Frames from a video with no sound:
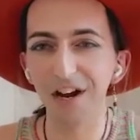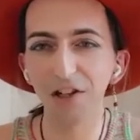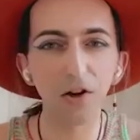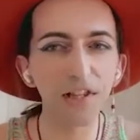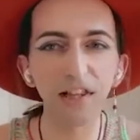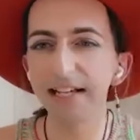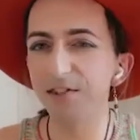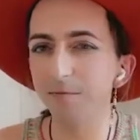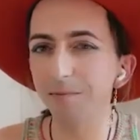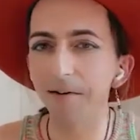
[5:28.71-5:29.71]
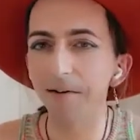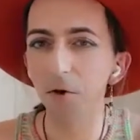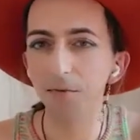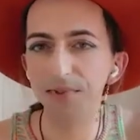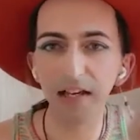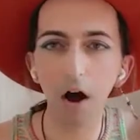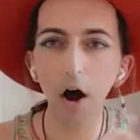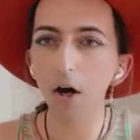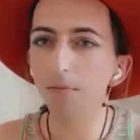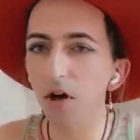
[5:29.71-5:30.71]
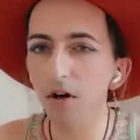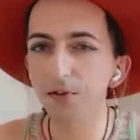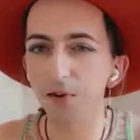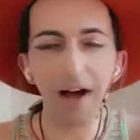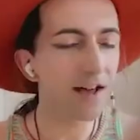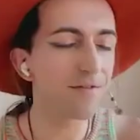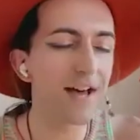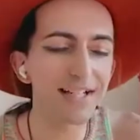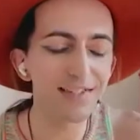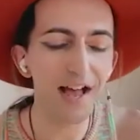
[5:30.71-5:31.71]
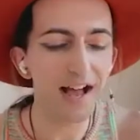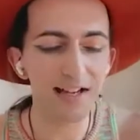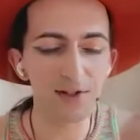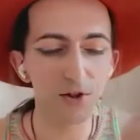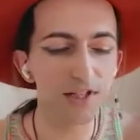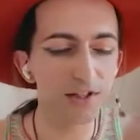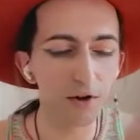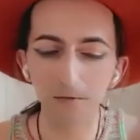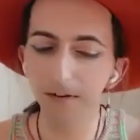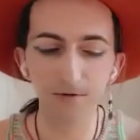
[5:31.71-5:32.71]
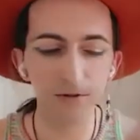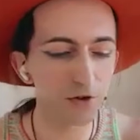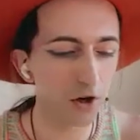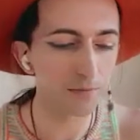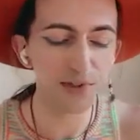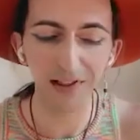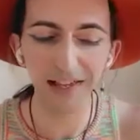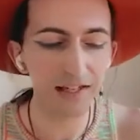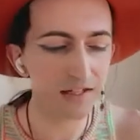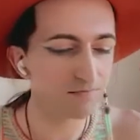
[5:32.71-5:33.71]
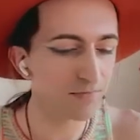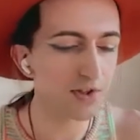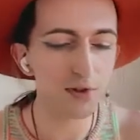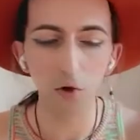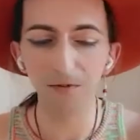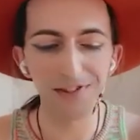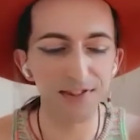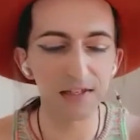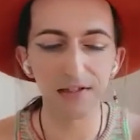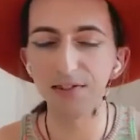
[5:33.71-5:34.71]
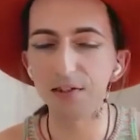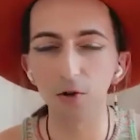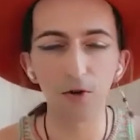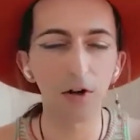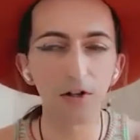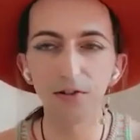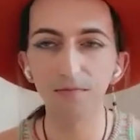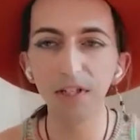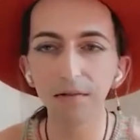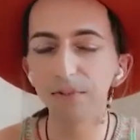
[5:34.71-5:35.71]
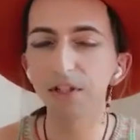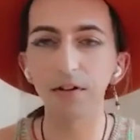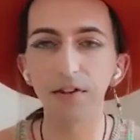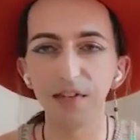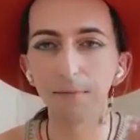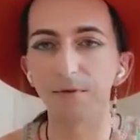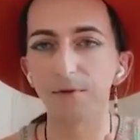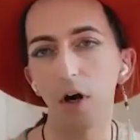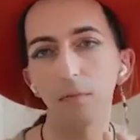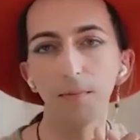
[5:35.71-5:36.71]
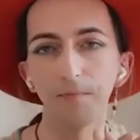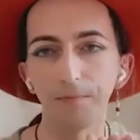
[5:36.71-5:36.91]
along the lines of platforms like Artblocks or FX Hash, or our favorite drops like Solvency and Silk Road. You know the type of drop.